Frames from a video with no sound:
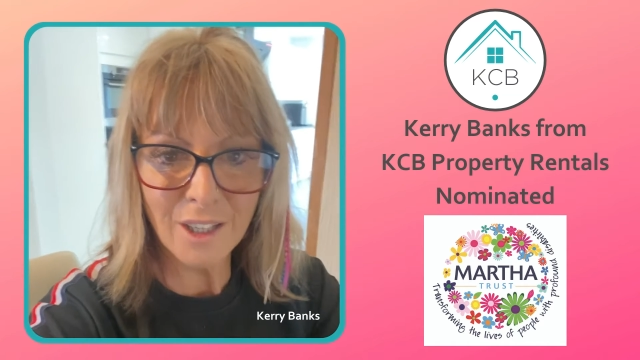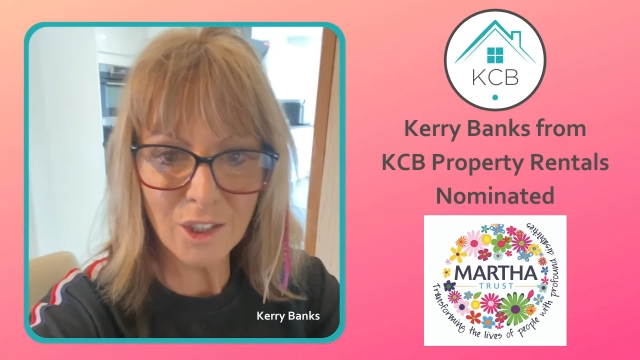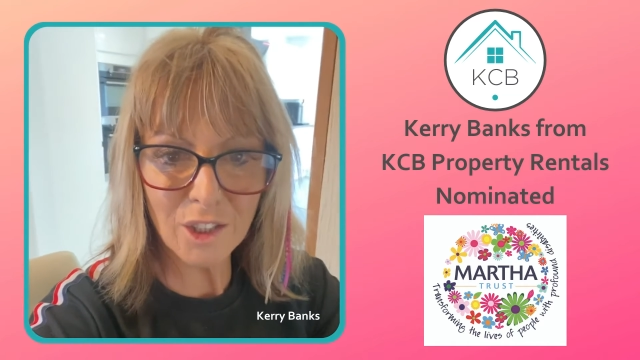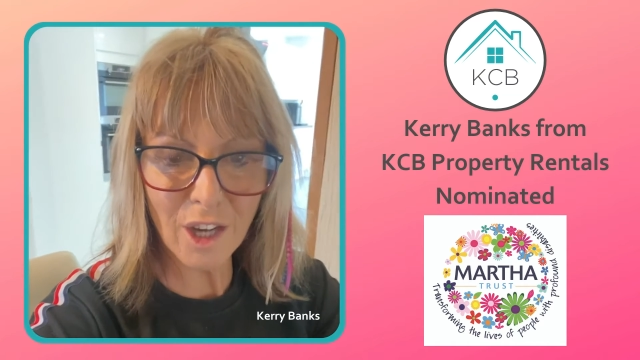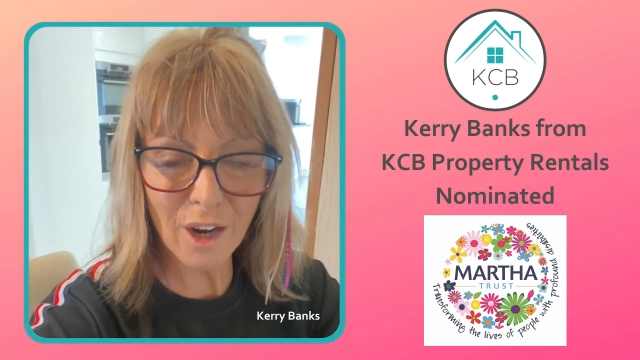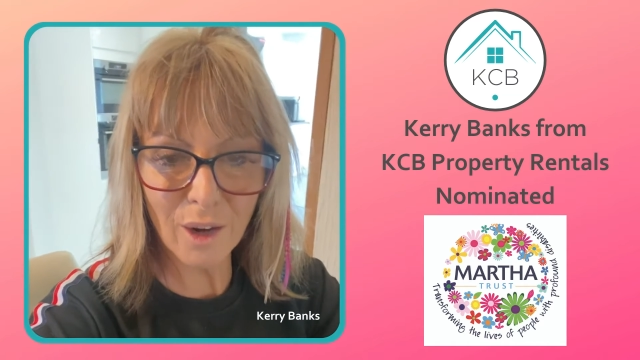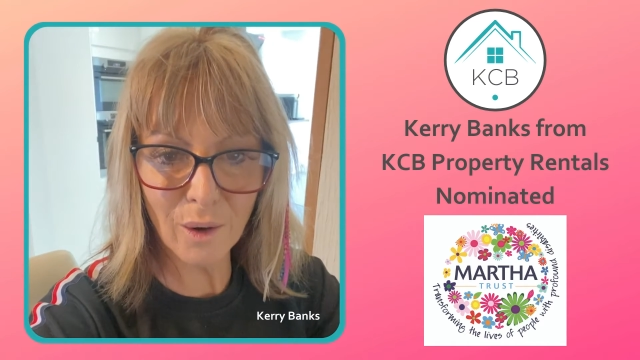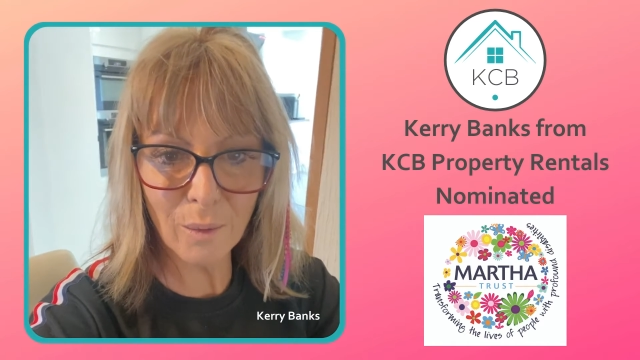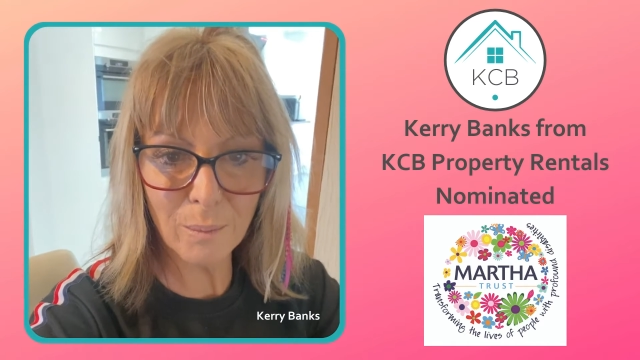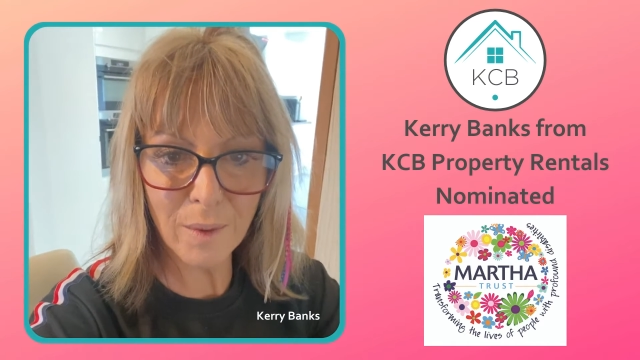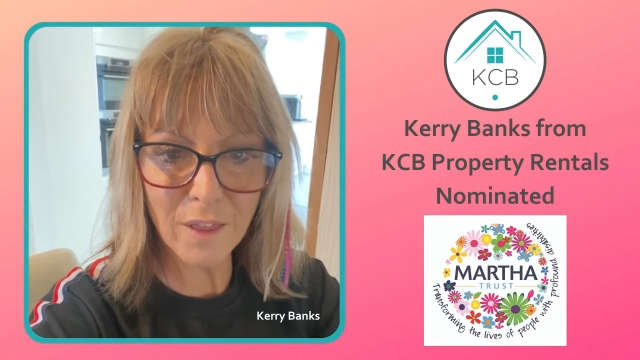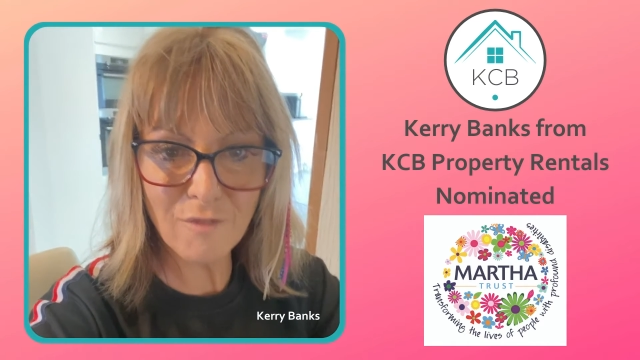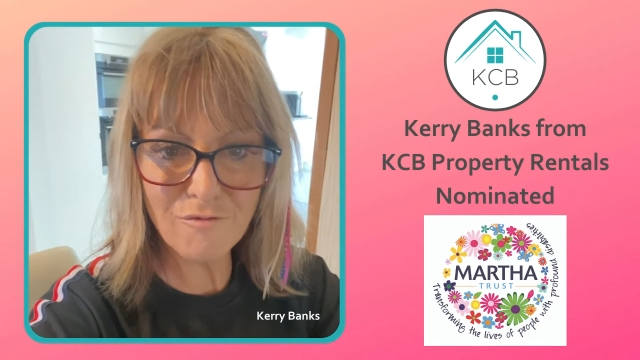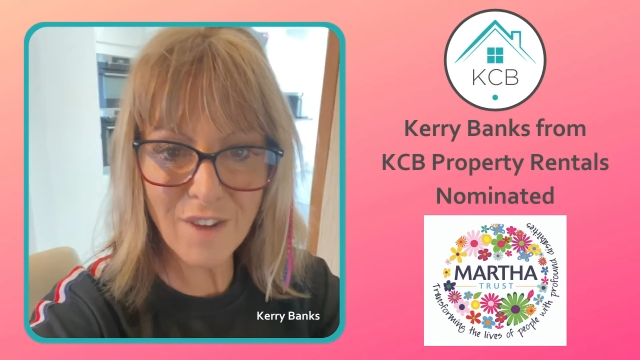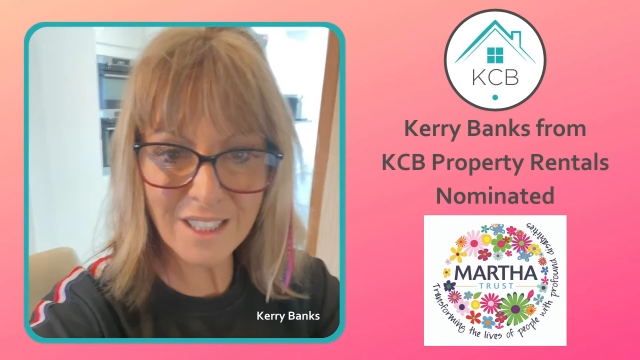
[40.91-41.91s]
But
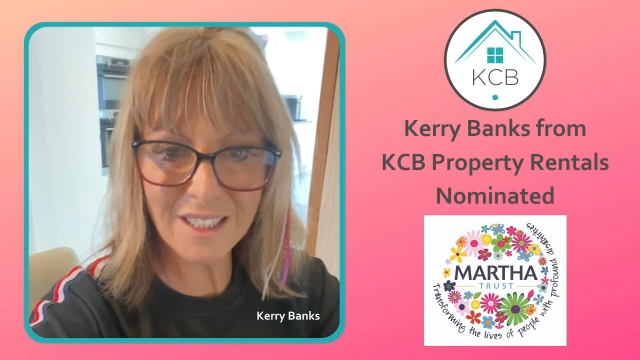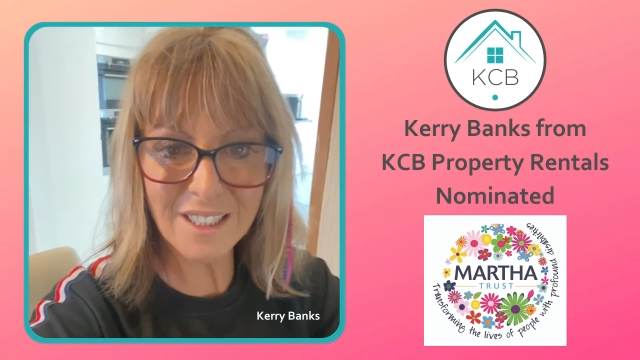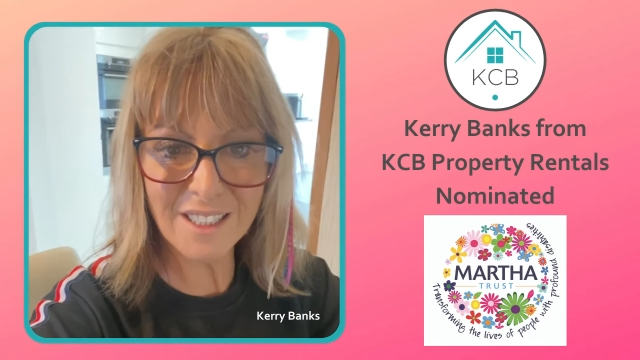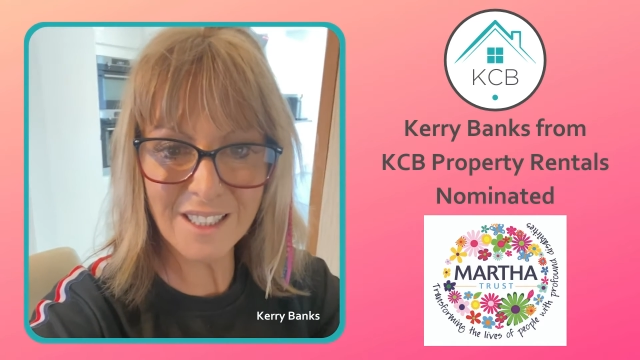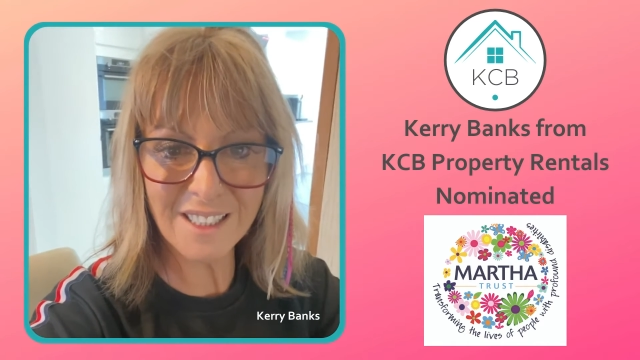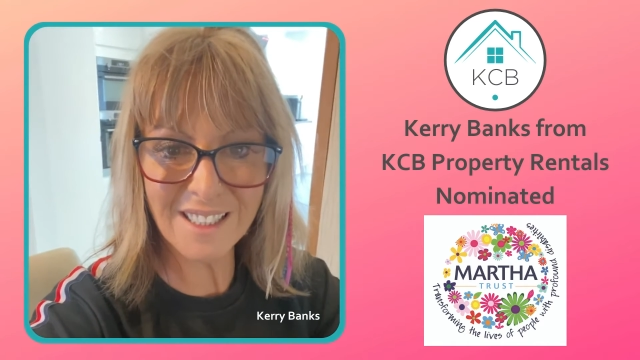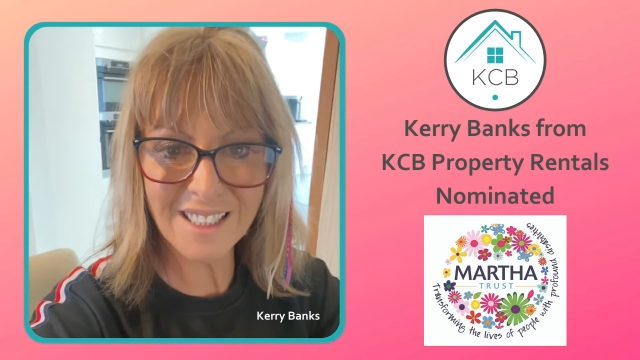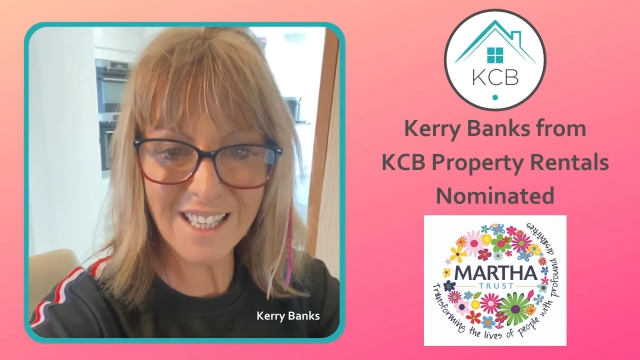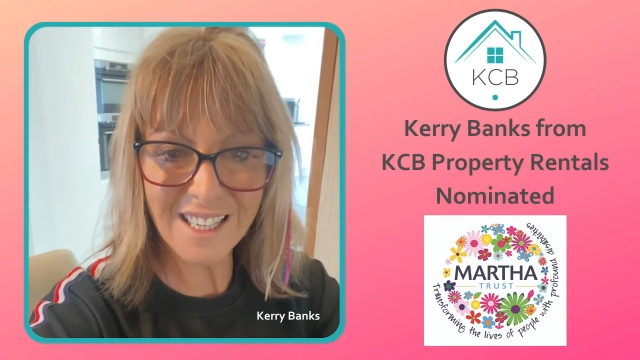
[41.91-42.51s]
the residents